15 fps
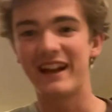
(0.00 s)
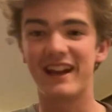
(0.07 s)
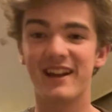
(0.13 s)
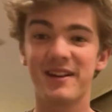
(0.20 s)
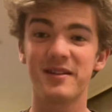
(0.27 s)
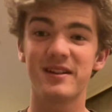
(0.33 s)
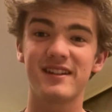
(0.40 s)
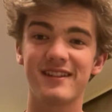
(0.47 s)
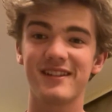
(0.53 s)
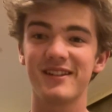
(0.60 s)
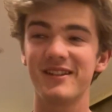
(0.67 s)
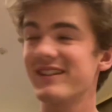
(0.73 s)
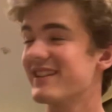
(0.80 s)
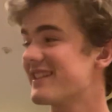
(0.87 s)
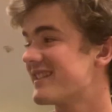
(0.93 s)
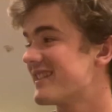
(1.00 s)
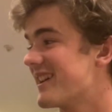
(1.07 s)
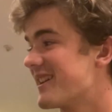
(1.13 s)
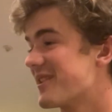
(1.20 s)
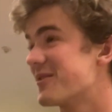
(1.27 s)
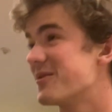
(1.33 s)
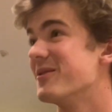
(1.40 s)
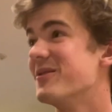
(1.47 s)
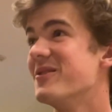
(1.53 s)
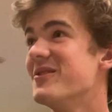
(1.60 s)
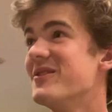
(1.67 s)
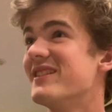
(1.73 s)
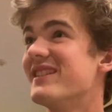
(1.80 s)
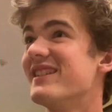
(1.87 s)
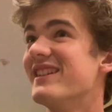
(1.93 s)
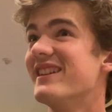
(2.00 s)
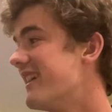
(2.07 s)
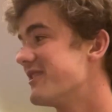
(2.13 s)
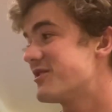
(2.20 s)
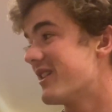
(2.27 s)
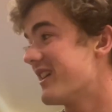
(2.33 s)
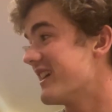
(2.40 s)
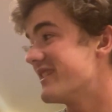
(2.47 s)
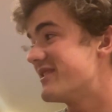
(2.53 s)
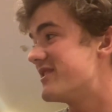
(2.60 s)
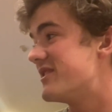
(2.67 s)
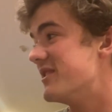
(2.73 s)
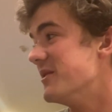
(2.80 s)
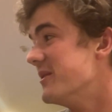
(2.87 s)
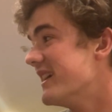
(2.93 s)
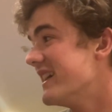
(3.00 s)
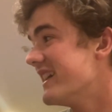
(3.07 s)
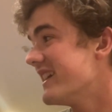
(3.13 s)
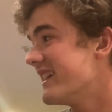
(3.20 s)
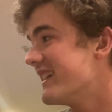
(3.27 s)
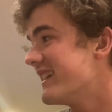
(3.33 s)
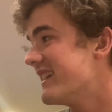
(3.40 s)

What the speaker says: And Santa Cruz. Should I do it?